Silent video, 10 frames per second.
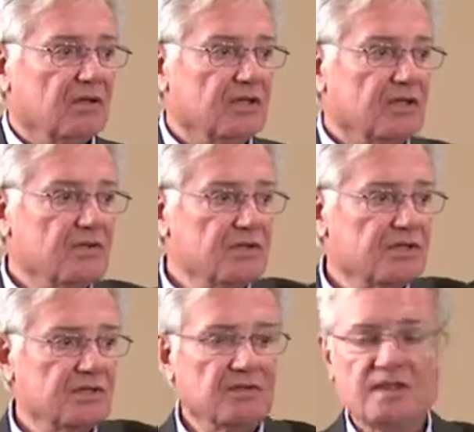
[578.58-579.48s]
the
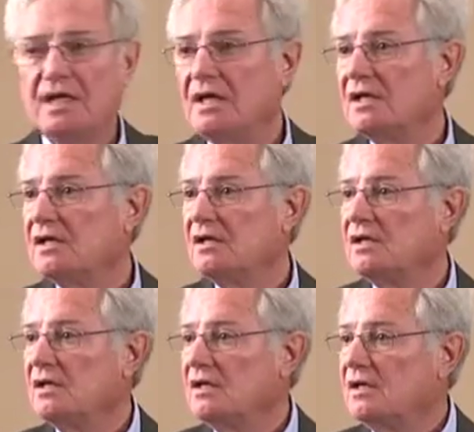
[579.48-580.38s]
use of the
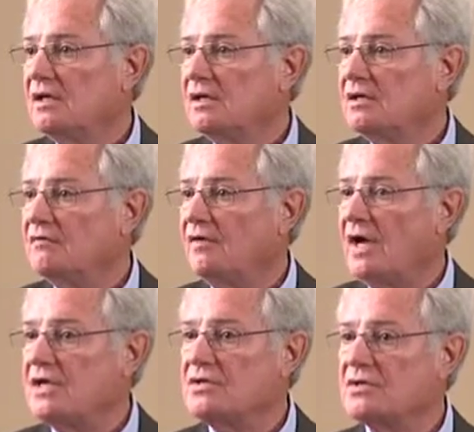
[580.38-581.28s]

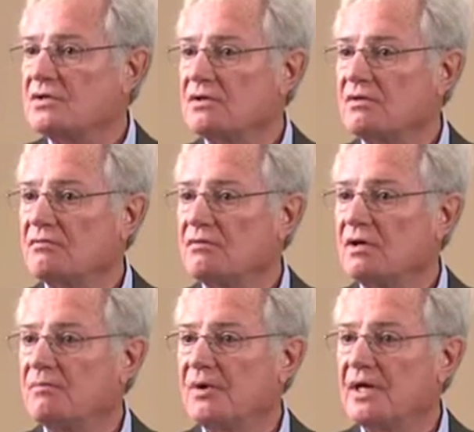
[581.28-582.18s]
device
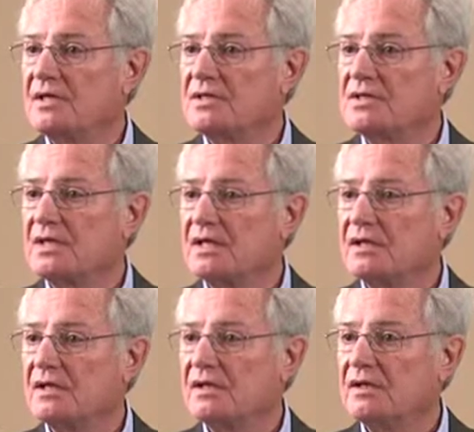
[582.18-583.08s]
in pregnancy.
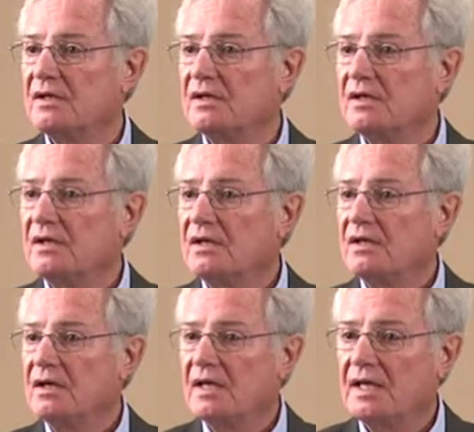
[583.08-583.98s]

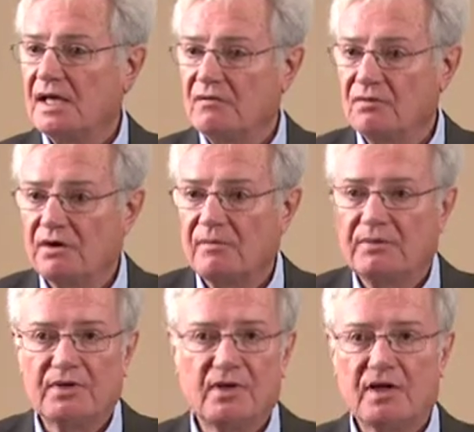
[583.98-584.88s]
Again, we're going to
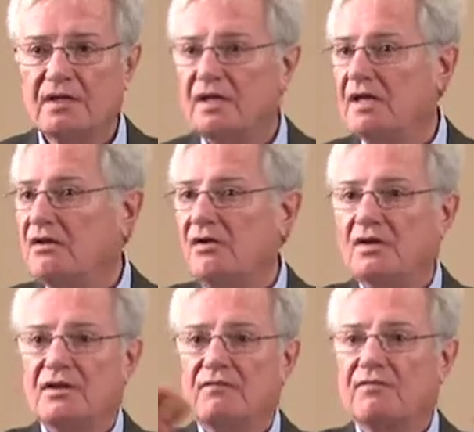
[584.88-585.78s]
put it on
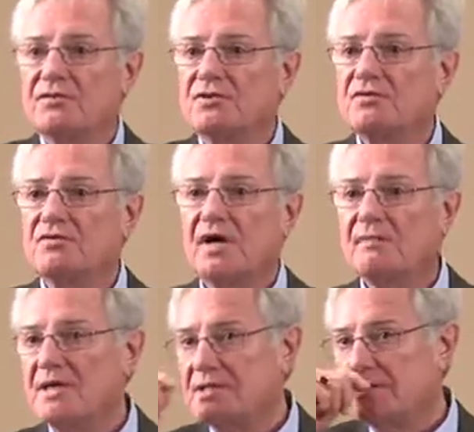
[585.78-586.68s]
in the first 2
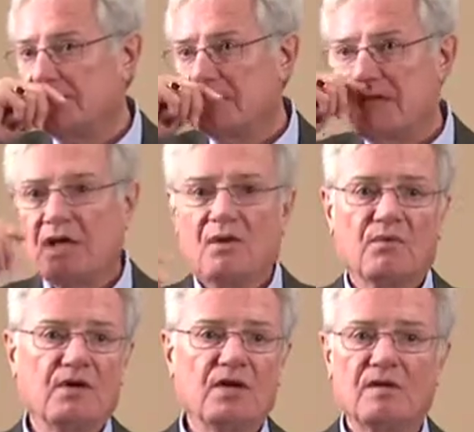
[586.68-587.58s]
trimesters.
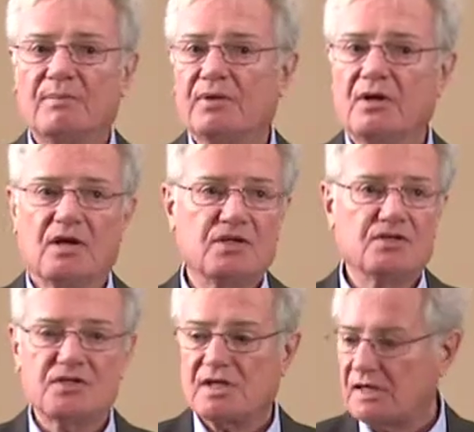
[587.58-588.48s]
We're going to put it on
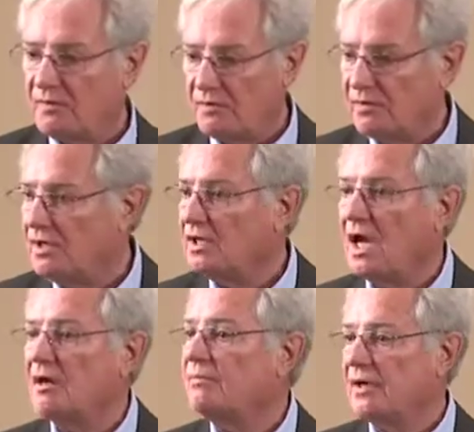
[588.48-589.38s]
just like we would a
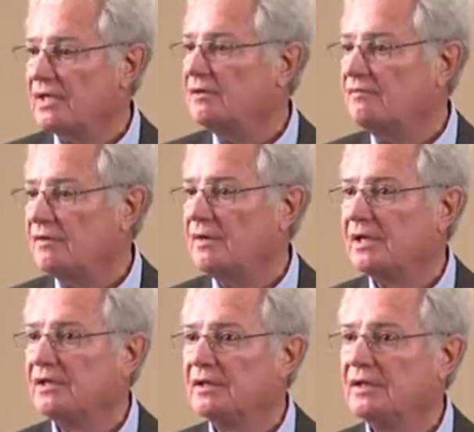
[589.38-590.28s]
non-pregnant female.